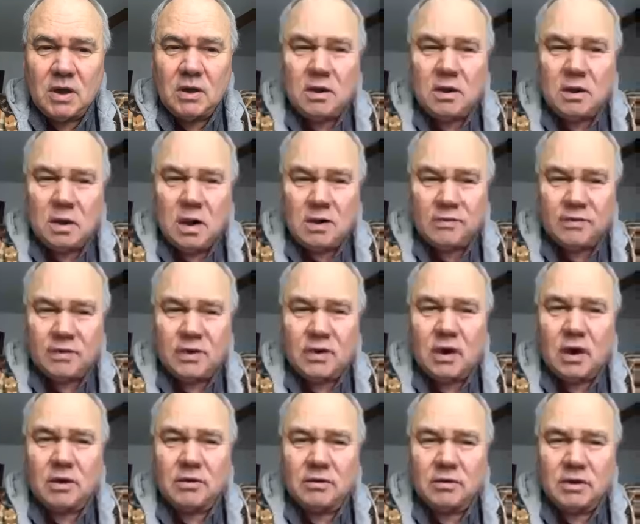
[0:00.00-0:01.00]
often
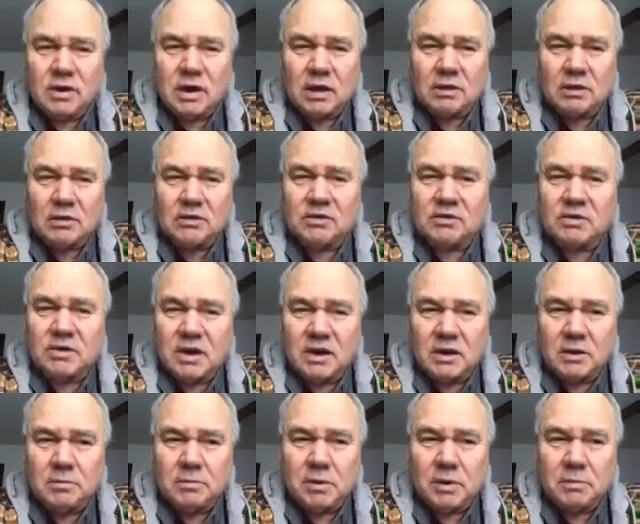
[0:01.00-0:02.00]
contradict their
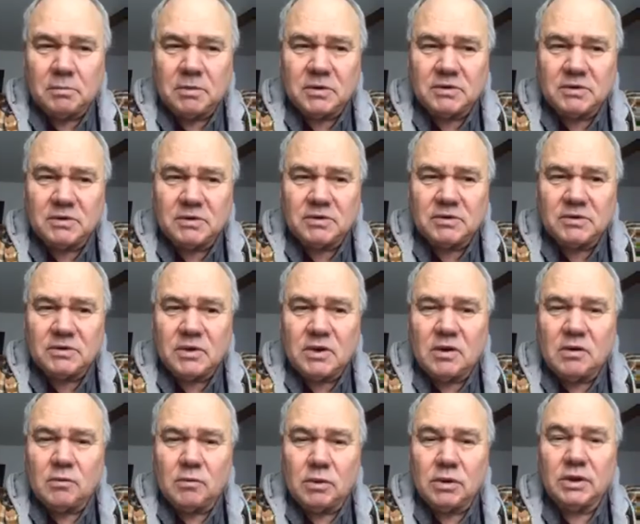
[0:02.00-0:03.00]
stated purposes,
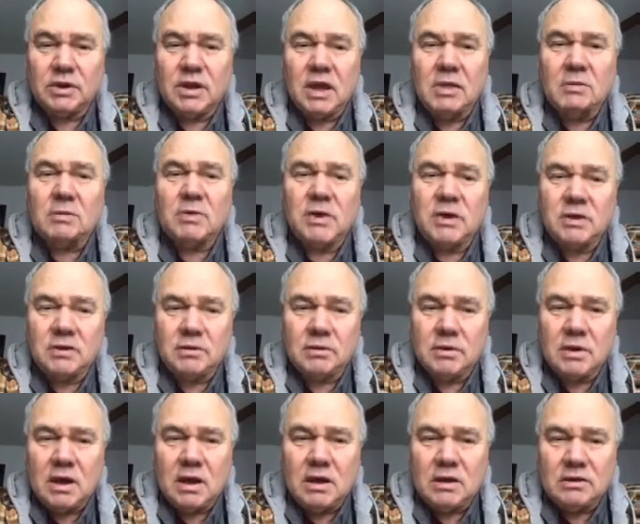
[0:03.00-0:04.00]
will enable you
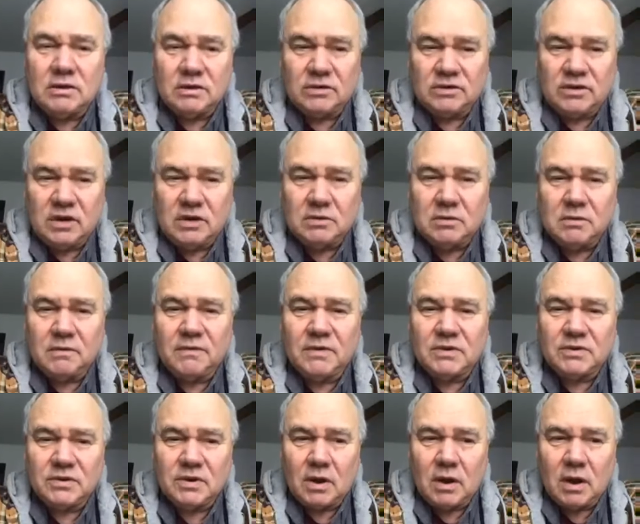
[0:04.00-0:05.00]
to see through
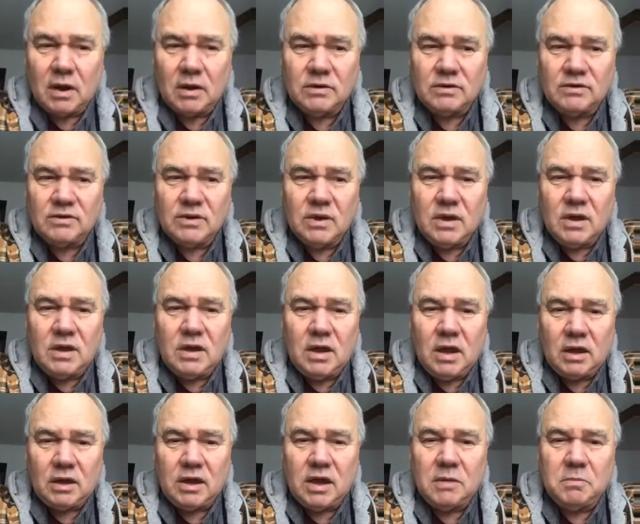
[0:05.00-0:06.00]
facades and
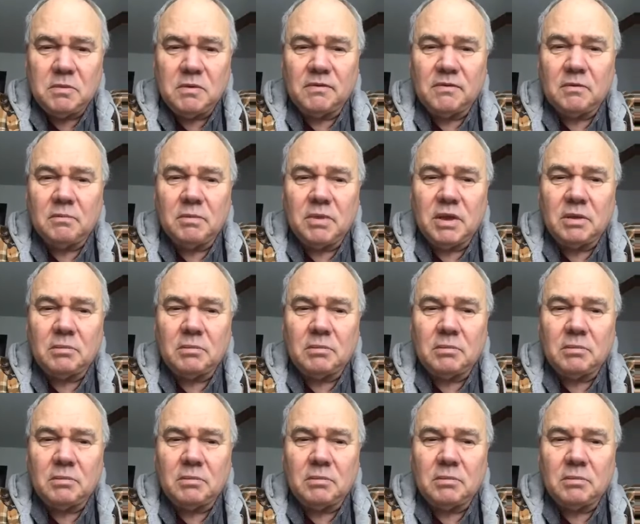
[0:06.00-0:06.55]
keep you from being